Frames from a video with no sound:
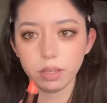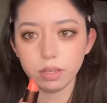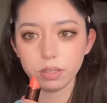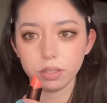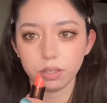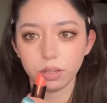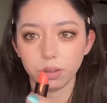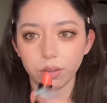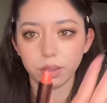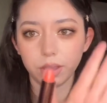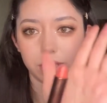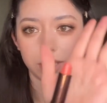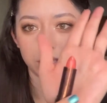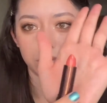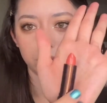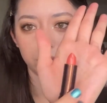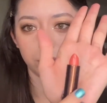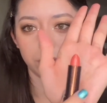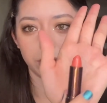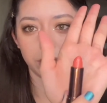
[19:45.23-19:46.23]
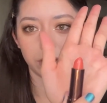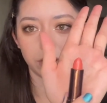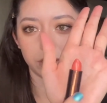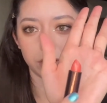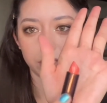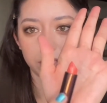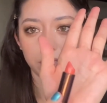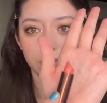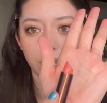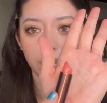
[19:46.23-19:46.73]
so this is what it looks
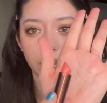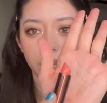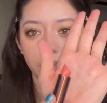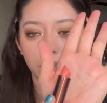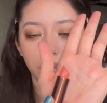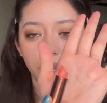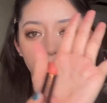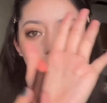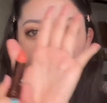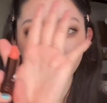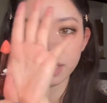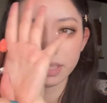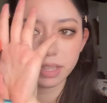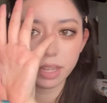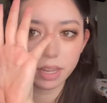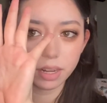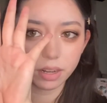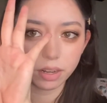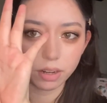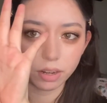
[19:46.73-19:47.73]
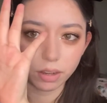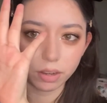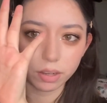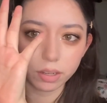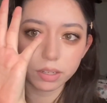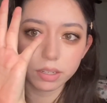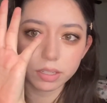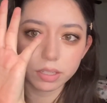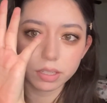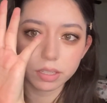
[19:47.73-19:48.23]
like. Like, is that not
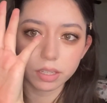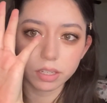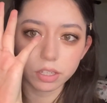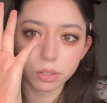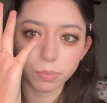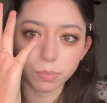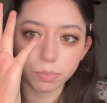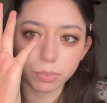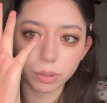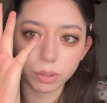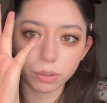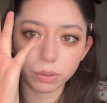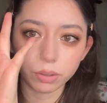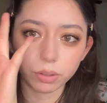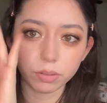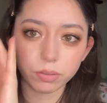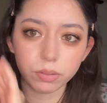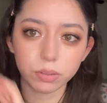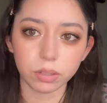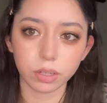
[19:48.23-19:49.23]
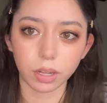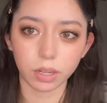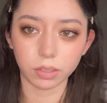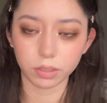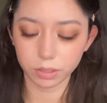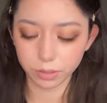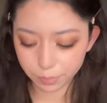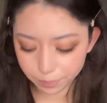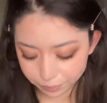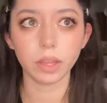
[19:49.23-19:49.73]
such a beautiful
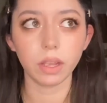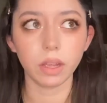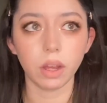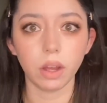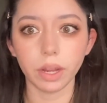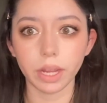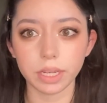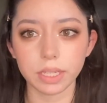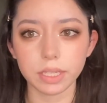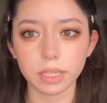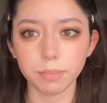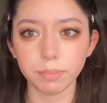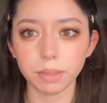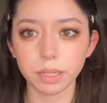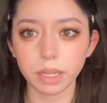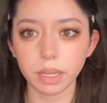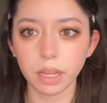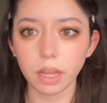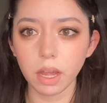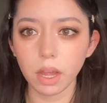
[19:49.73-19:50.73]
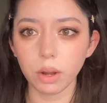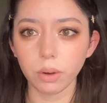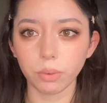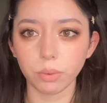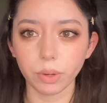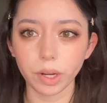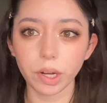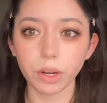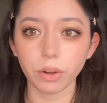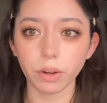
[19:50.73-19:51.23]
color? Okay, to simply
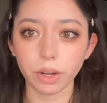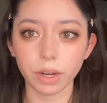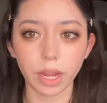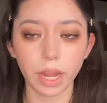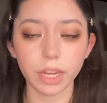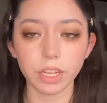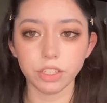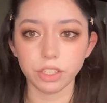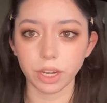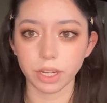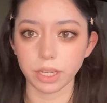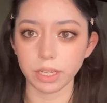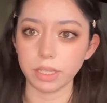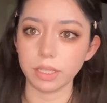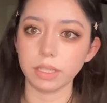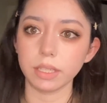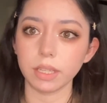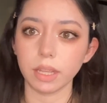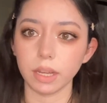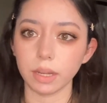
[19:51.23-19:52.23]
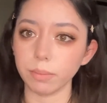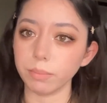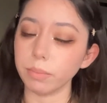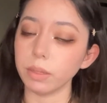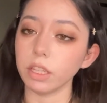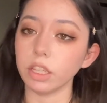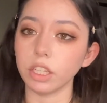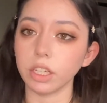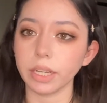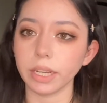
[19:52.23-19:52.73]
recreate Jennie's
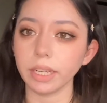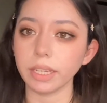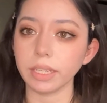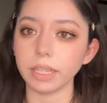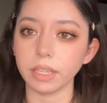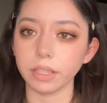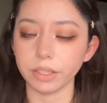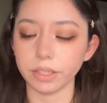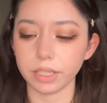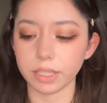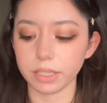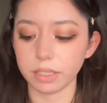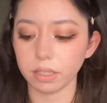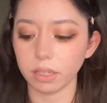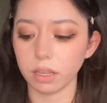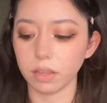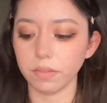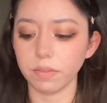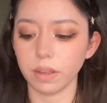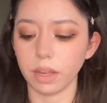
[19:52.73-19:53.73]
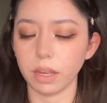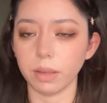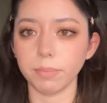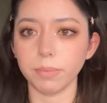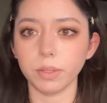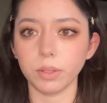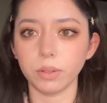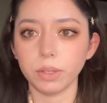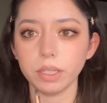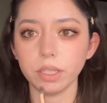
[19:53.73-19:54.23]
look and kill this love, I'm
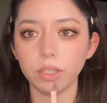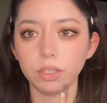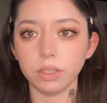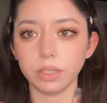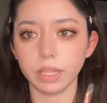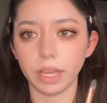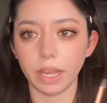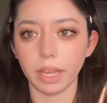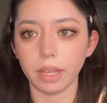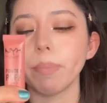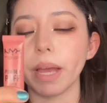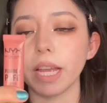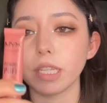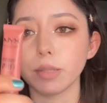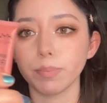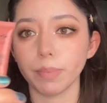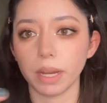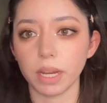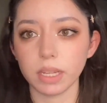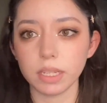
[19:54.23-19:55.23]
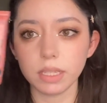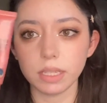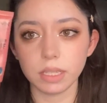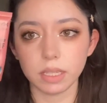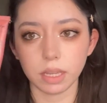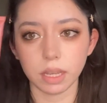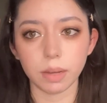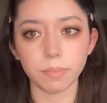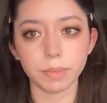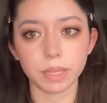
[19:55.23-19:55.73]
going to take Best Buds.
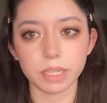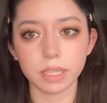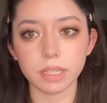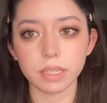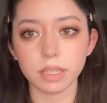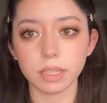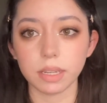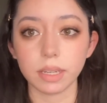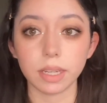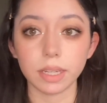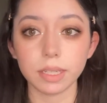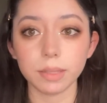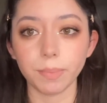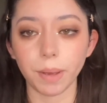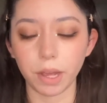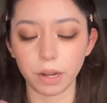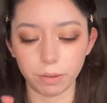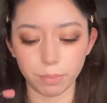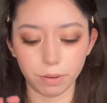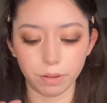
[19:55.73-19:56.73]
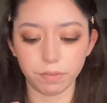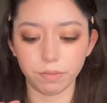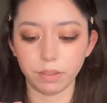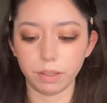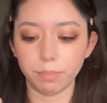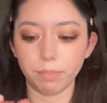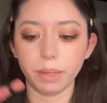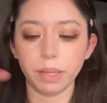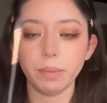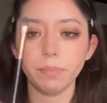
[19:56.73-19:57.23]
This is the NYX Powder Puff
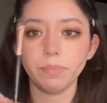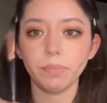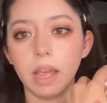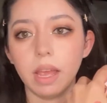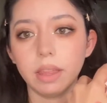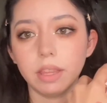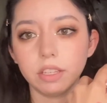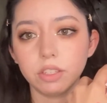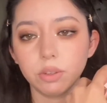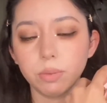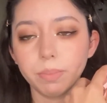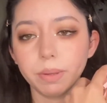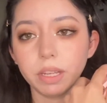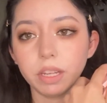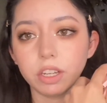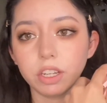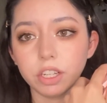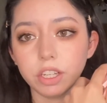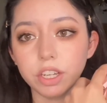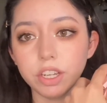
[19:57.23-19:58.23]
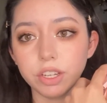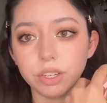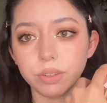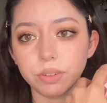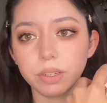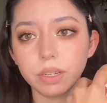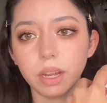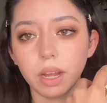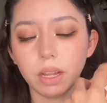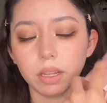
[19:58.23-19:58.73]
Lippy, and this will be a good nude
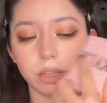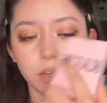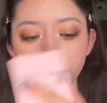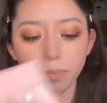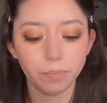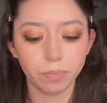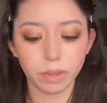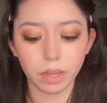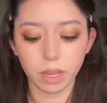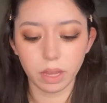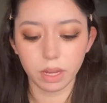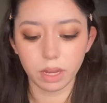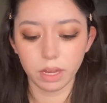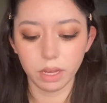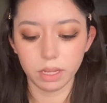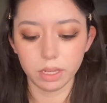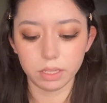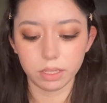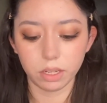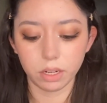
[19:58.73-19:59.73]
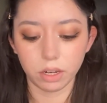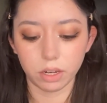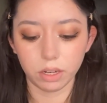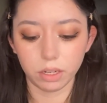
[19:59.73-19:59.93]
color because her